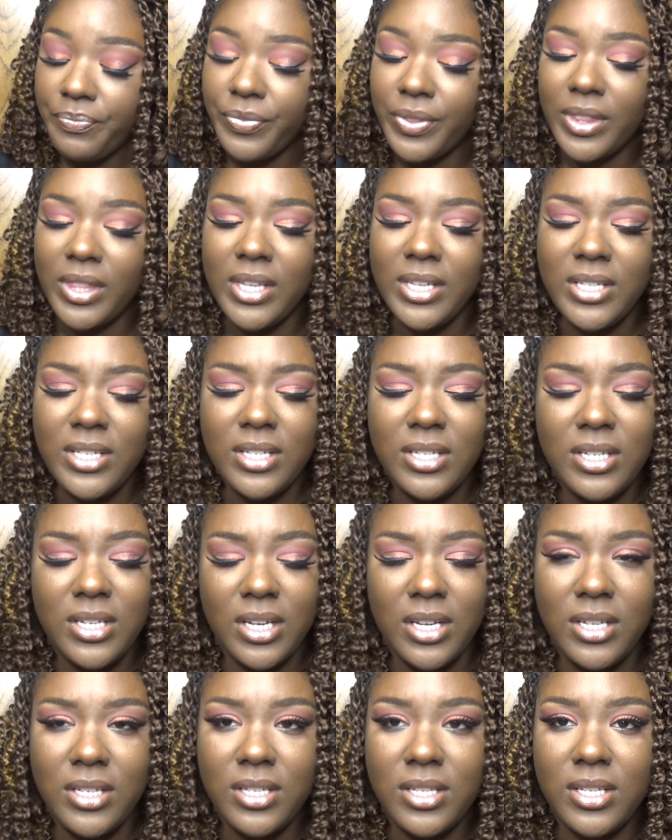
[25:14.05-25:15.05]
This
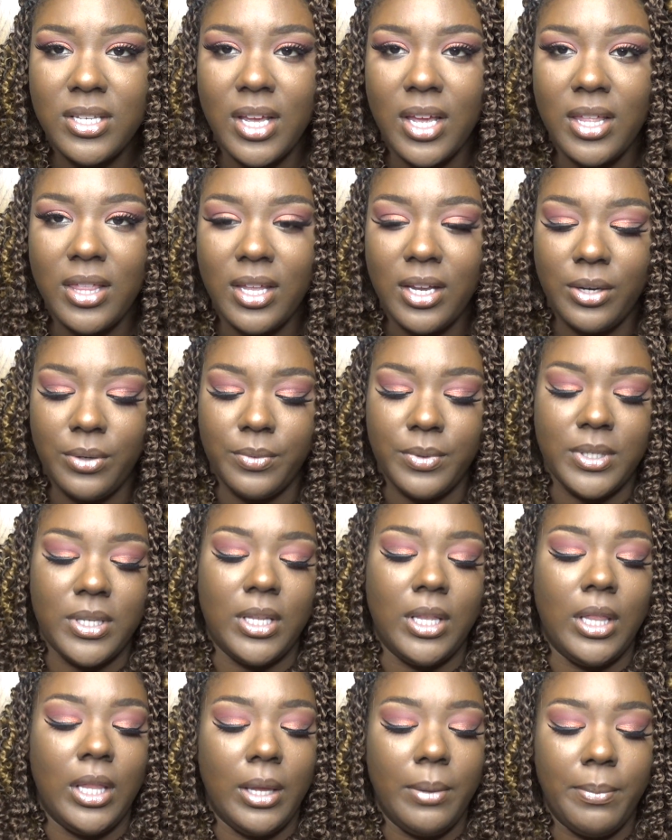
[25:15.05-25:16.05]
did say that it was a
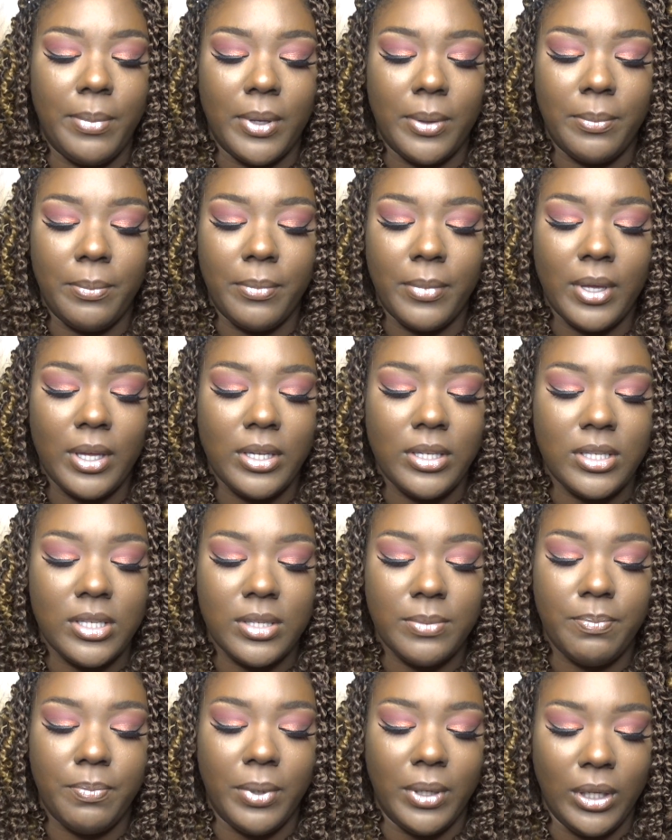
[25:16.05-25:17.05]
lip,
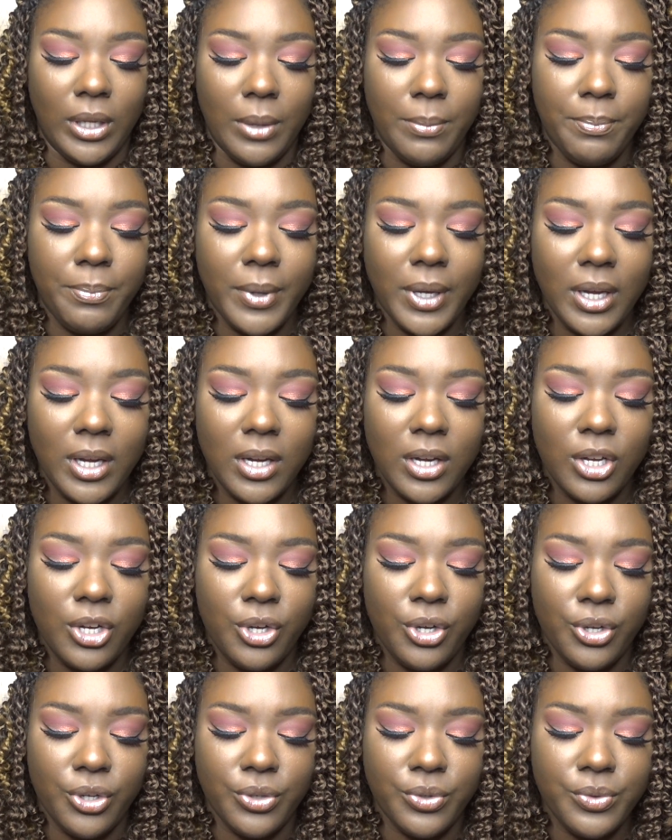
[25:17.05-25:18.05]
it's plumping
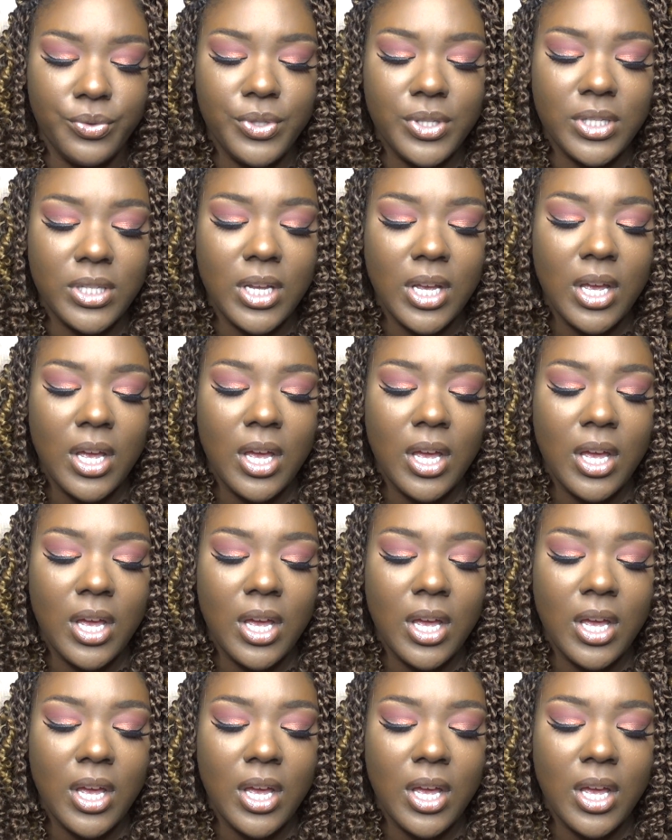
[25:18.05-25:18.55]
nudes.